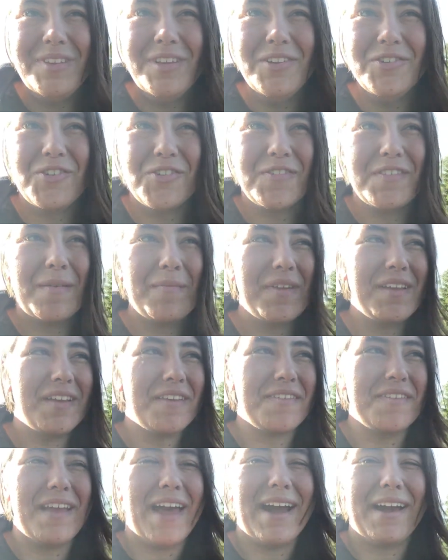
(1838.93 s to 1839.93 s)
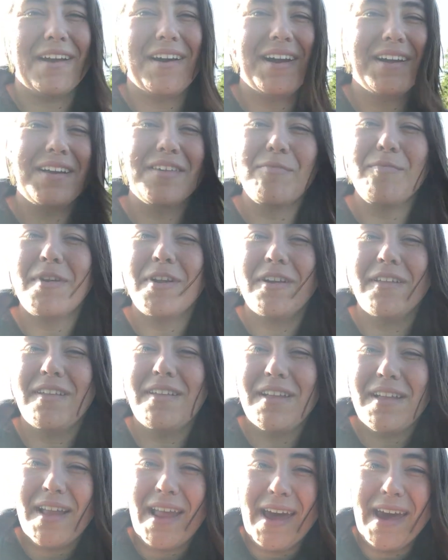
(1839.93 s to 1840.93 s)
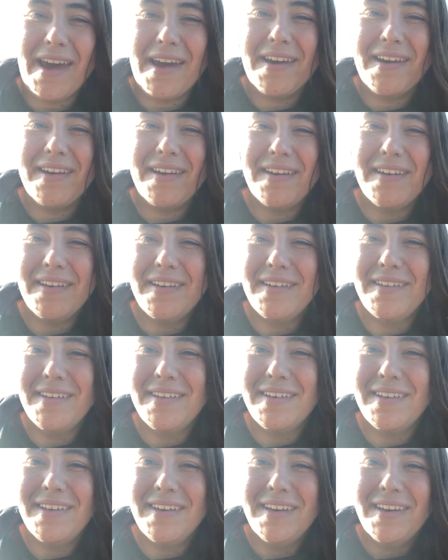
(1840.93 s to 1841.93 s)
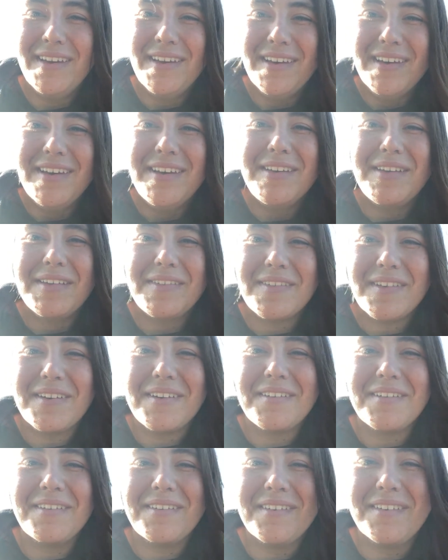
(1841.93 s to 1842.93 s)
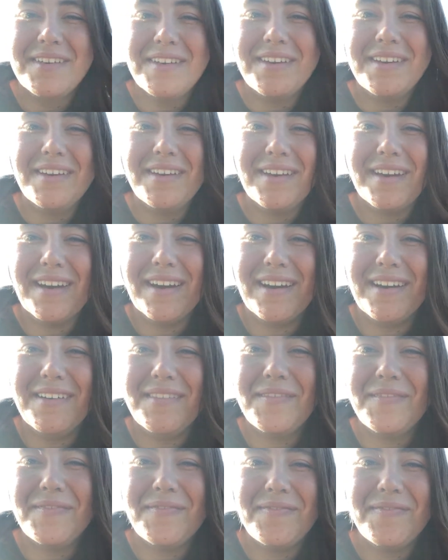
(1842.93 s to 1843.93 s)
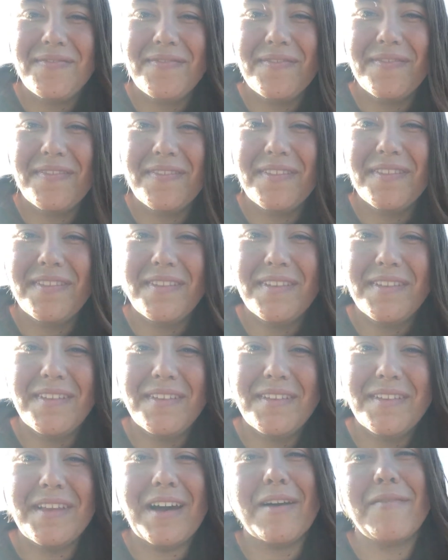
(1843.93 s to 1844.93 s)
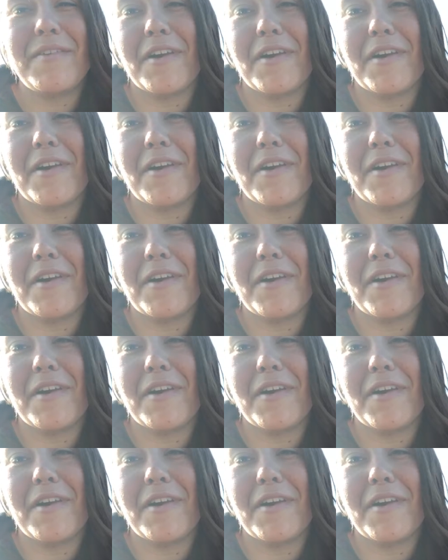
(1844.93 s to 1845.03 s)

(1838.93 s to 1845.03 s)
just something to snack on in the middle of the day. So, yeah. Not